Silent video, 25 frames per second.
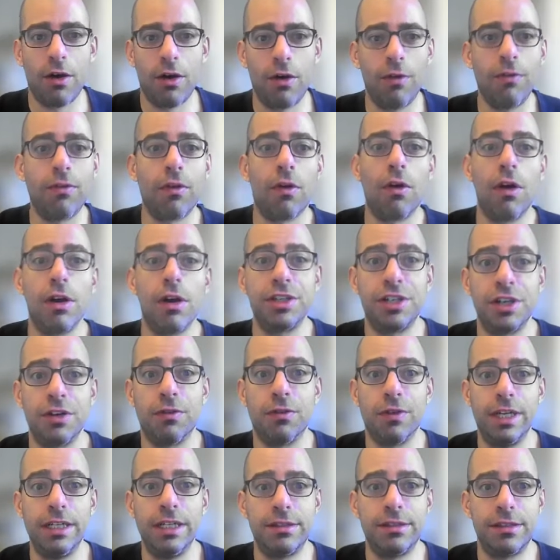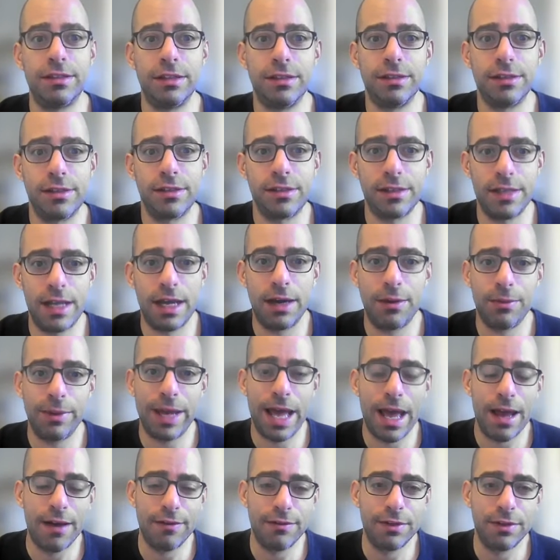overarching reasons that we
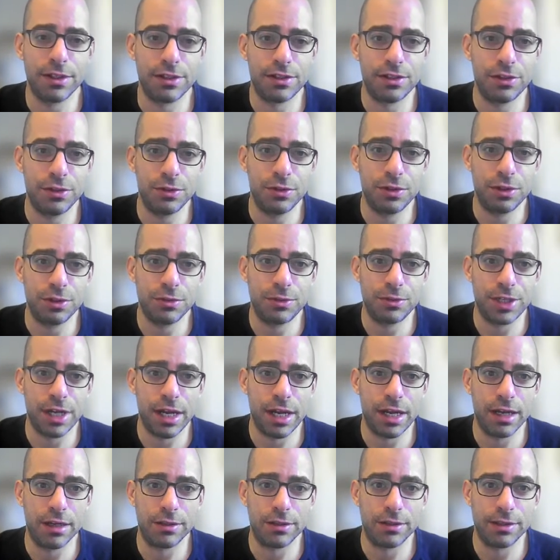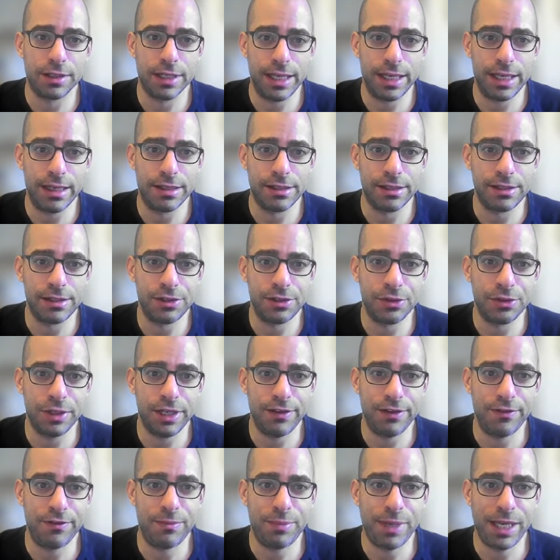have this YouTube channel is to
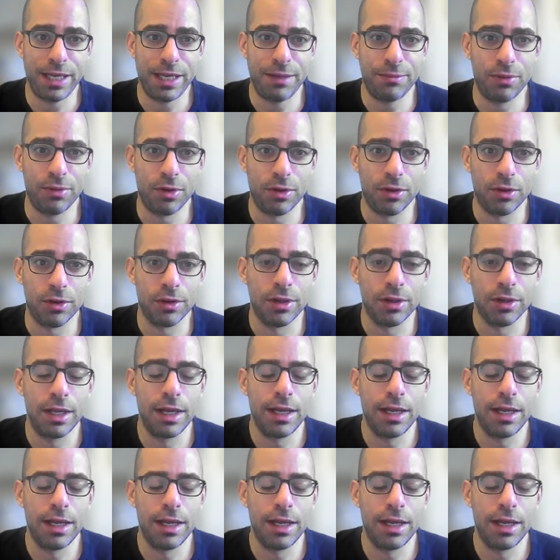give people